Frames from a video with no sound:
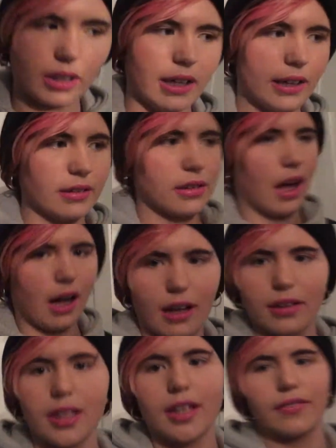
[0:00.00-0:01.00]
In
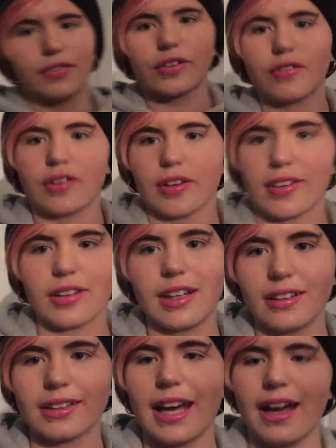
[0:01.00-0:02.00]
front of all these
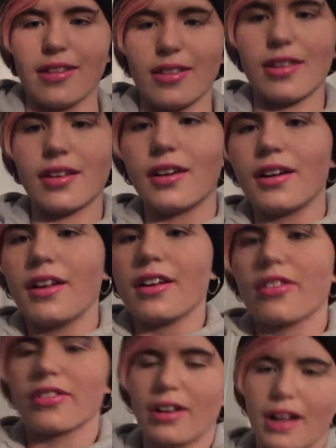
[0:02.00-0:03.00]
little kids.
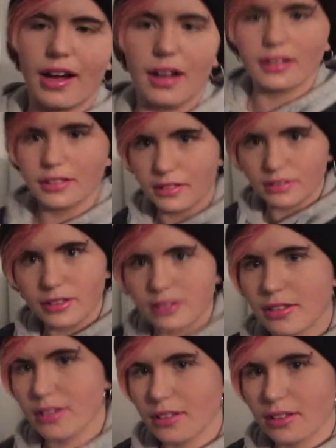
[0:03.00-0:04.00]
So, like,
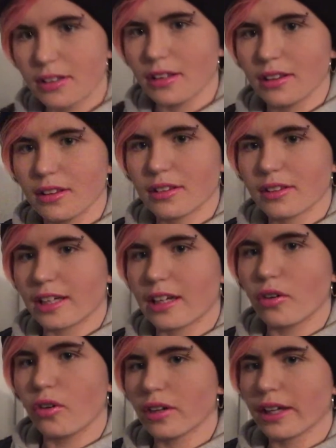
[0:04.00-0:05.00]
they can
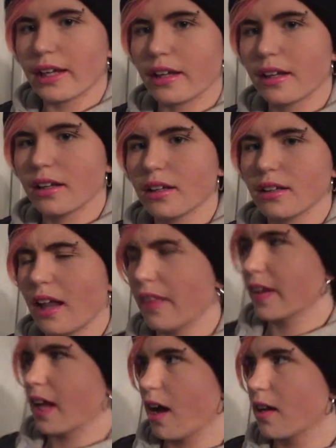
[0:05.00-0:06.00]
only, like,
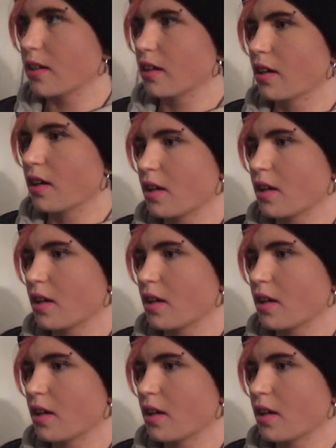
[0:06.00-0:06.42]
they can't